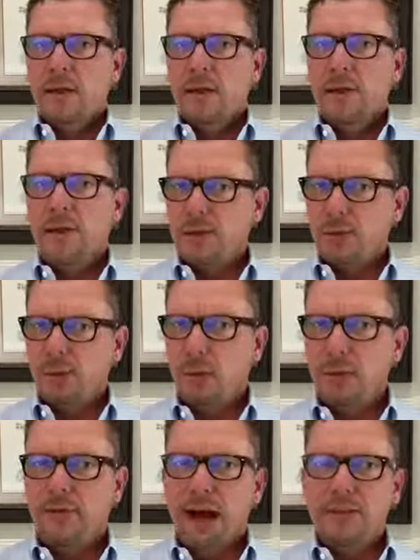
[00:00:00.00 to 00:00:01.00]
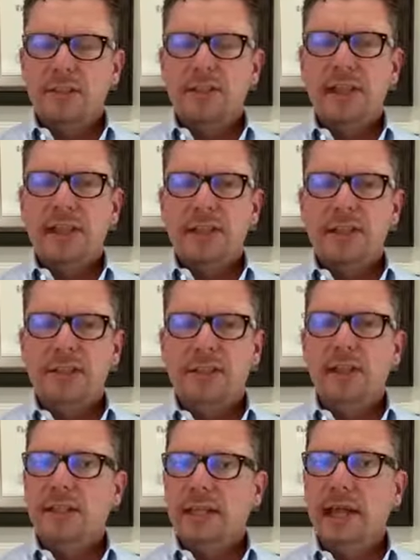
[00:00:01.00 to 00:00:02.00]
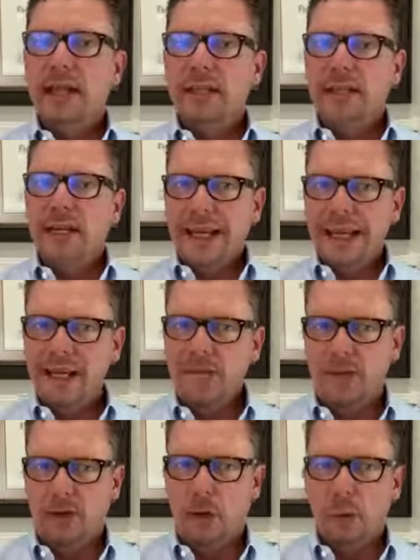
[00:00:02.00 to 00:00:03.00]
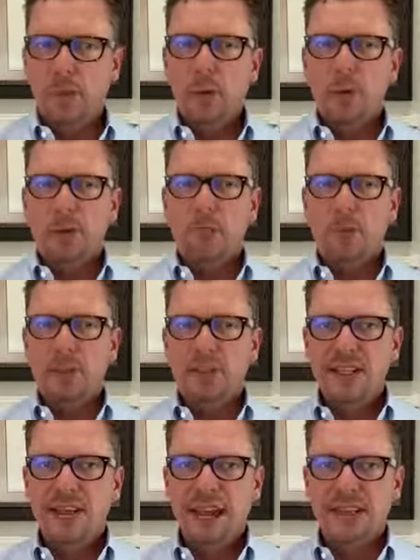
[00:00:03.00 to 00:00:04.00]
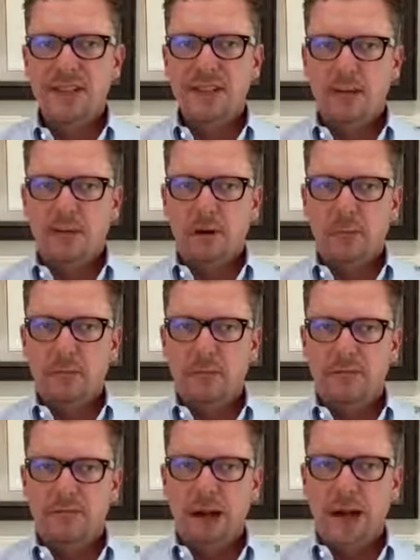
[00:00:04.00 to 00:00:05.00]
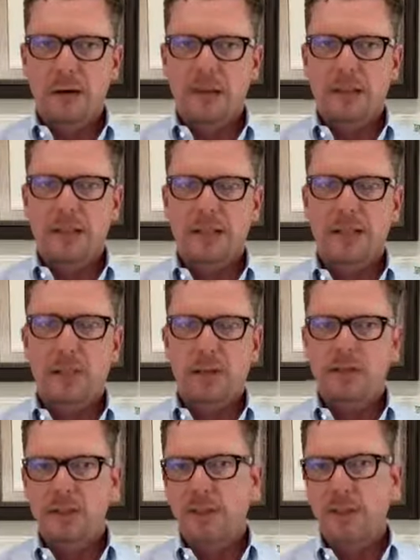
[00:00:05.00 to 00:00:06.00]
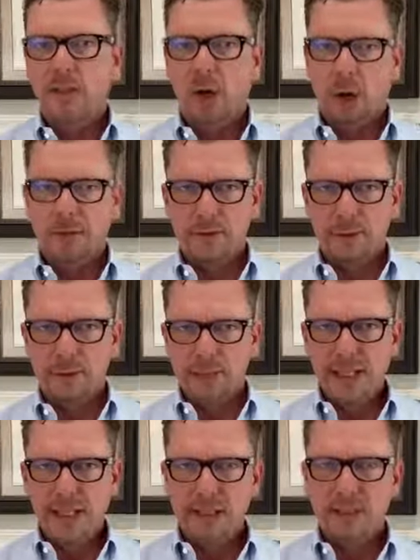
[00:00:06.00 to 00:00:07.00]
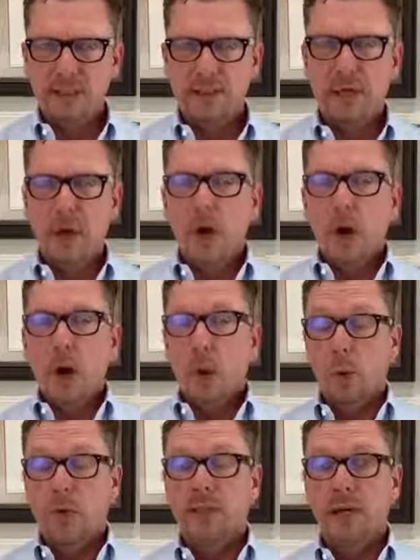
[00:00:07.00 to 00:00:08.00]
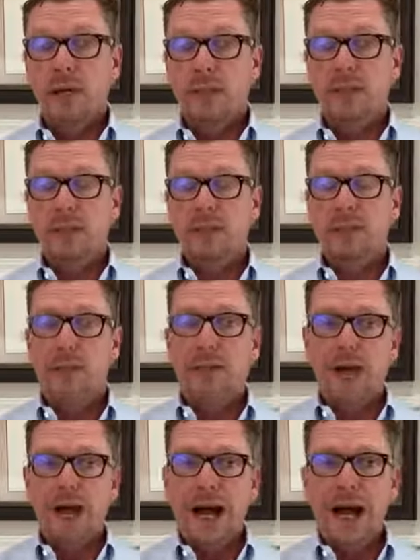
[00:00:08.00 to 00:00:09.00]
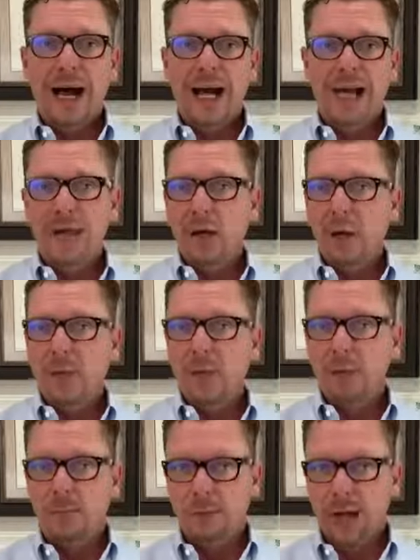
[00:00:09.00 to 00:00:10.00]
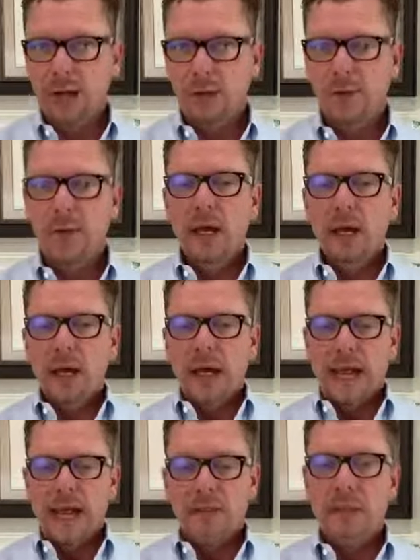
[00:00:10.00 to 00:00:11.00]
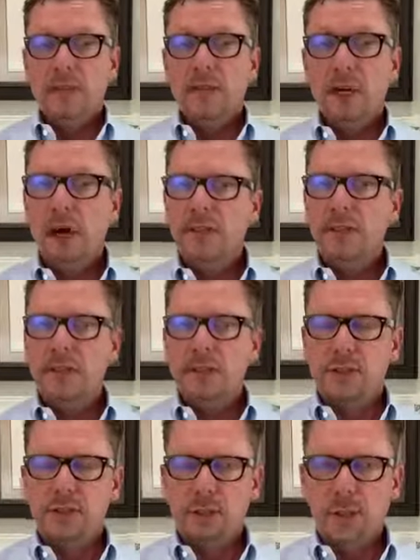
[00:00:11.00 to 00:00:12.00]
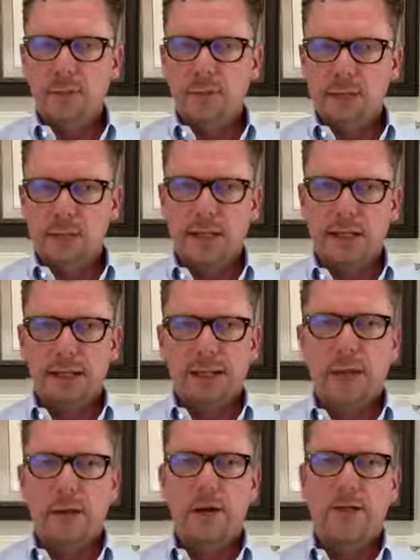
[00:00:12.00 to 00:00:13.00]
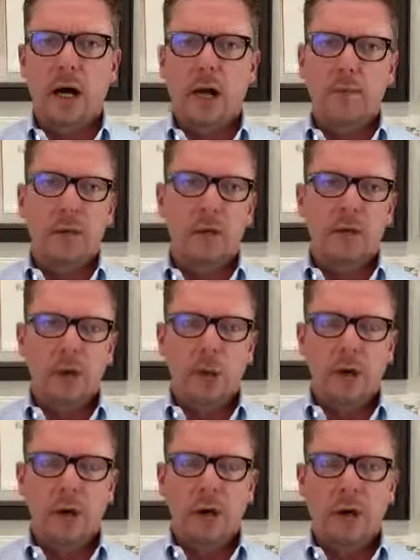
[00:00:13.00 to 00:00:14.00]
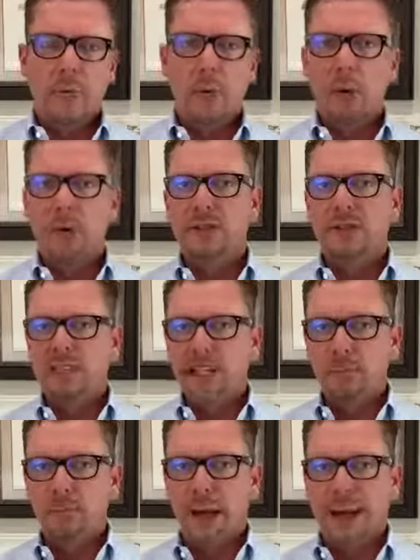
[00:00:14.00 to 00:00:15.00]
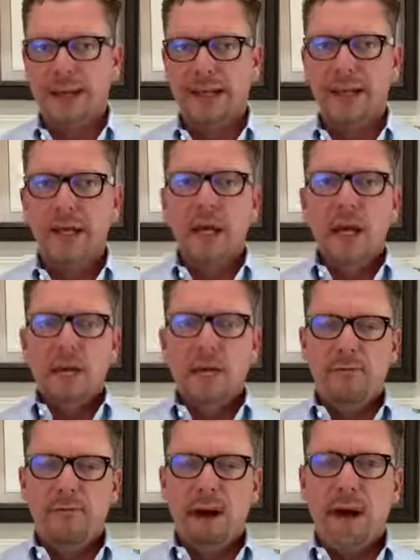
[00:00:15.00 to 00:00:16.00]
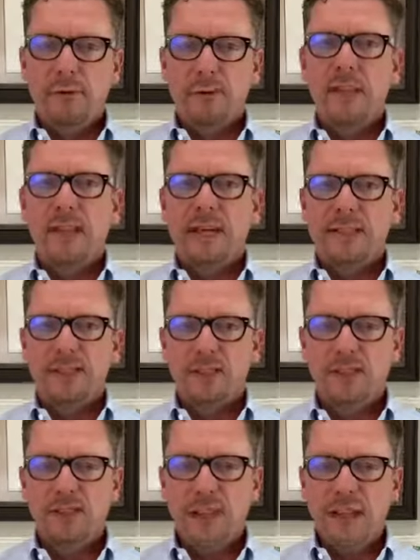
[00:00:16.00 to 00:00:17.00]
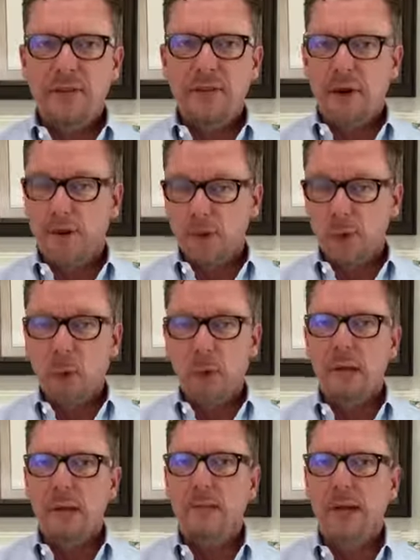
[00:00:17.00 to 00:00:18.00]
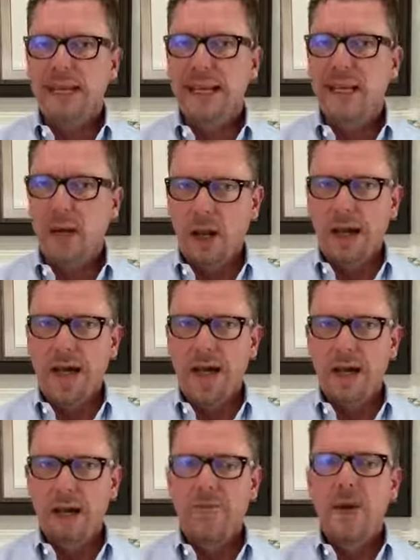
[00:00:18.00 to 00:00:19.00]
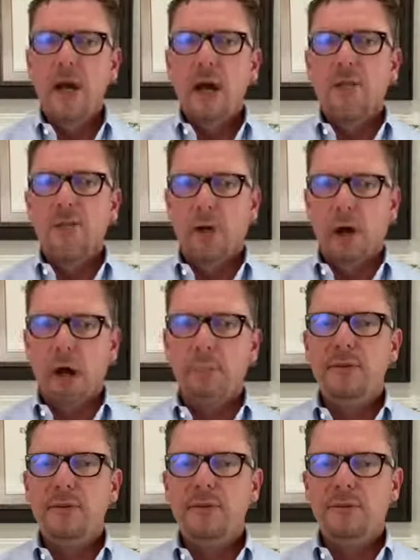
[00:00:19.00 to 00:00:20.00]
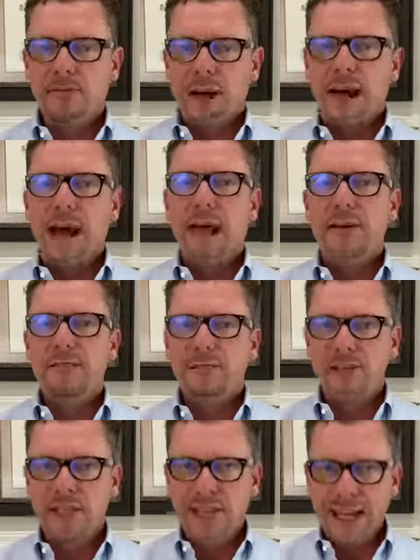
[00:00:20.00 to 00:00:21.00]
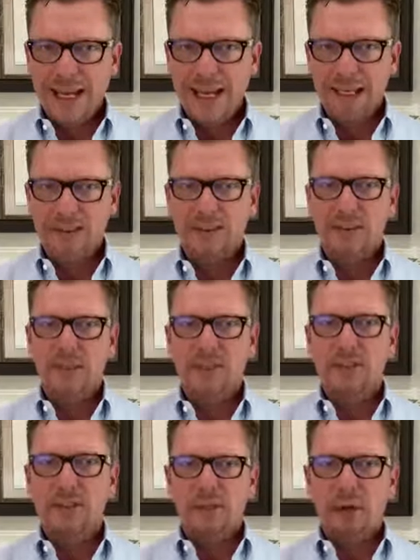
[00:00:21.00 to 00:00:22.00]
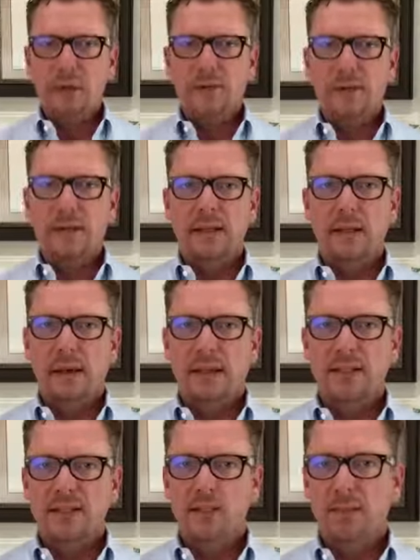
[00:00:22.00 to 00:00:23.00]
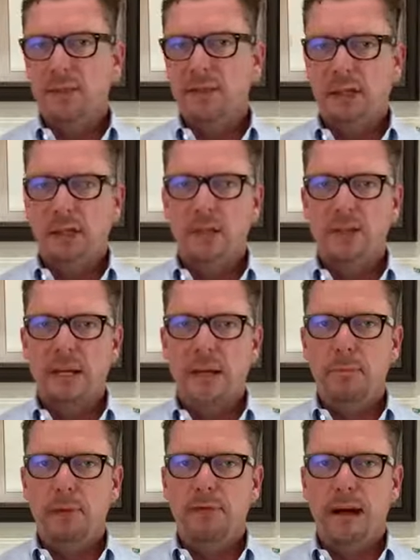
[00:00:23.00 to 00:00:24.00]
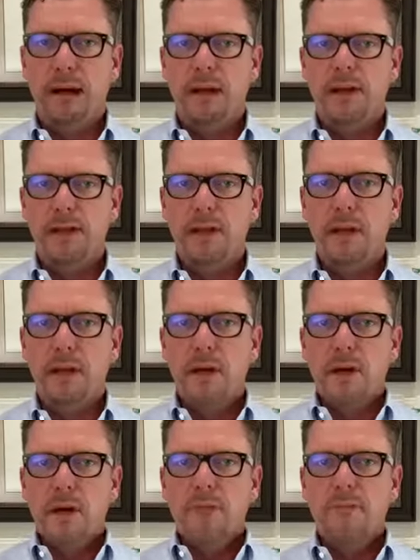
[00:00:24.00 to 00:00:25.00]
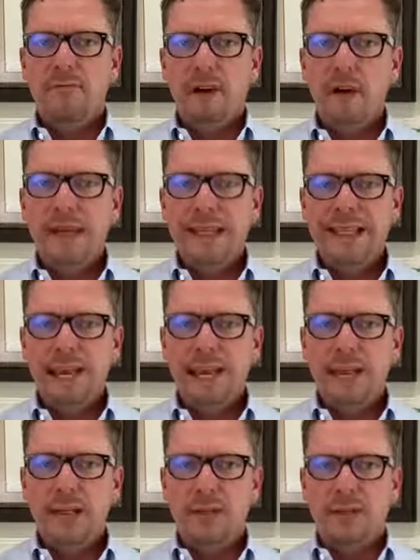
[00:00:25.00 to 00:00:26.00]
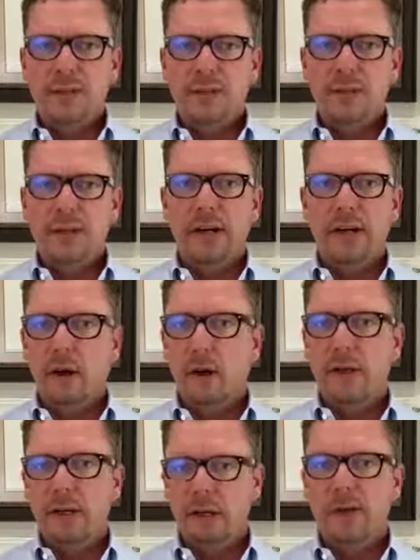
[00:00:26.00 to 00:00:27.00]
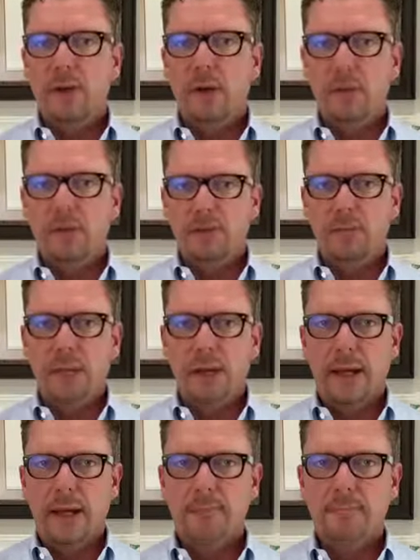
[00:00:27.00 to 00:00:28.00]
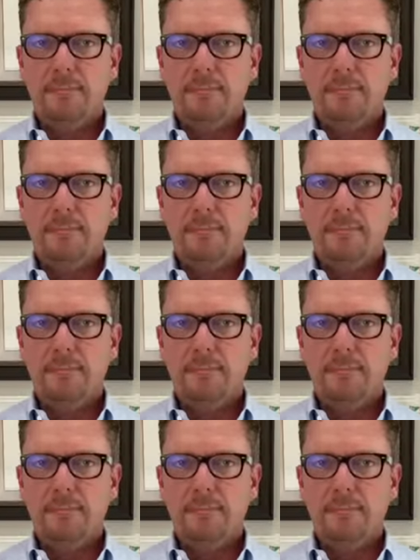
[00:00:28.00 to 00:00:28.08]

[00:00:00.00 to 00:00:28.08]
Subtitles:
This coronavirus is contained in an envelope which protects it from the environment. And so if someone coughs or sneezes or touches their eye, nose, or mouth and then touches a surface like a countertop or a doorknob or a seat back, the virus can stay there dormant but yet alive for up to 5 days. This is another thing that makes this particular type of virus very dangerous and very hard to control the spread.